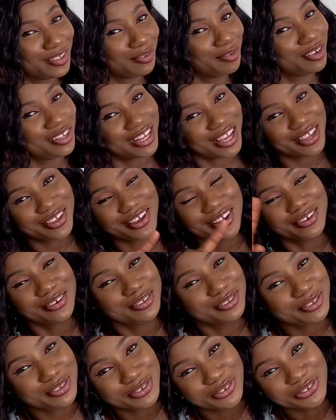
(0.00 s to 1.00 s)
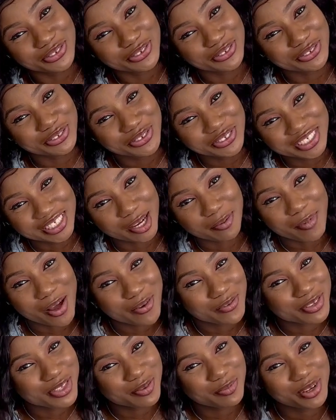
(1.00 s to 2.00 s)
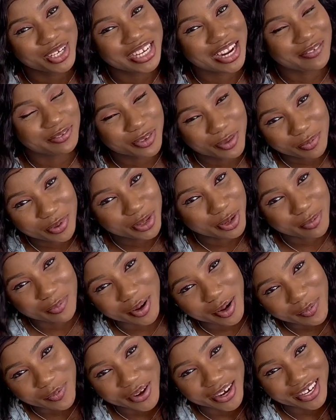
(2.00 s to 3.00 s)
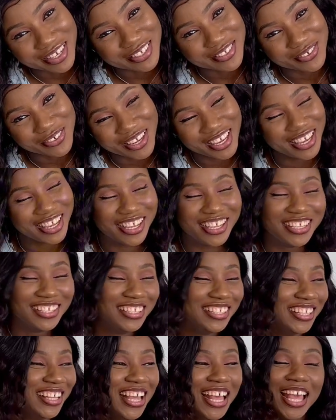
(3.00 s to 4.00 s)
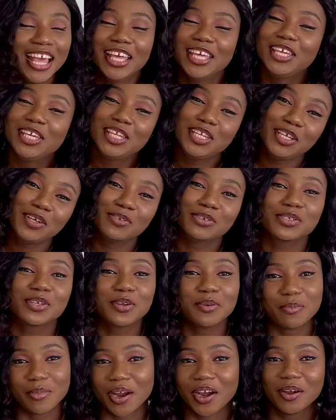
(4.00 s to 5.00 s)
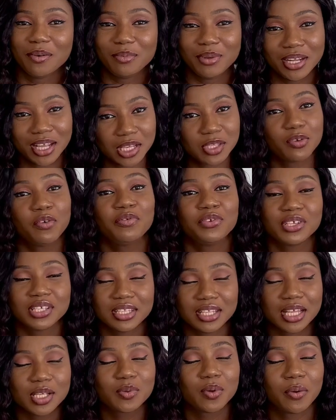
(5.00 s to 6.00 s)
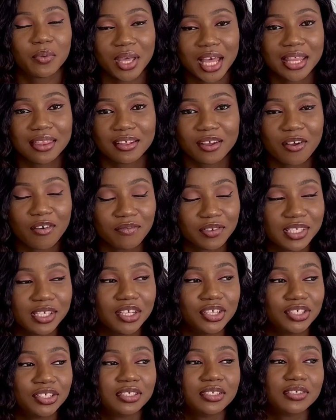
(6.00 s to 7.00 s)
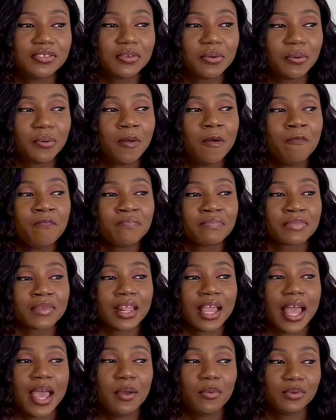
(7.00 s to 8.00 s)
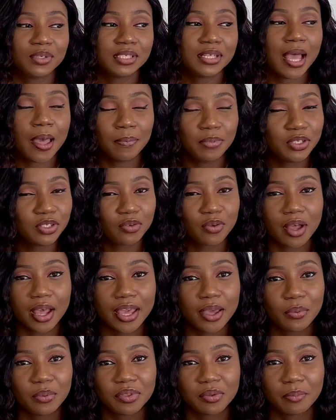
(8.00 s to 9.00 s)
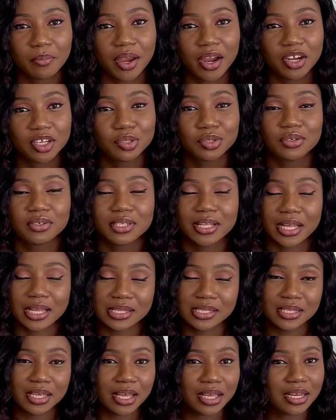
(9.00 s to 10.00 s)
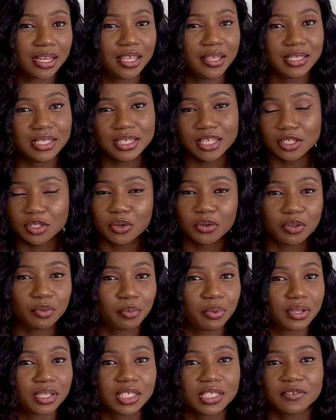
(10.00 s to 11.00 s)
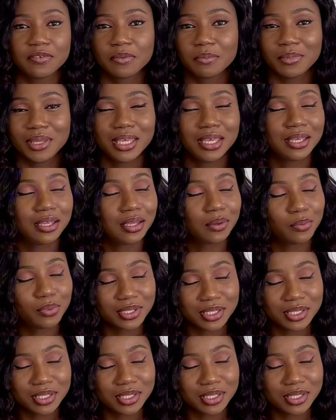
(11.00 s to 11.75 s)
one that you are going to japa with somebody that have not paid your bride price, okay? He knew he was going to marry me. That's why we had the conversation. So I was happy to go ahead with the marriage because, like I said, he ticked all the boxes for me. He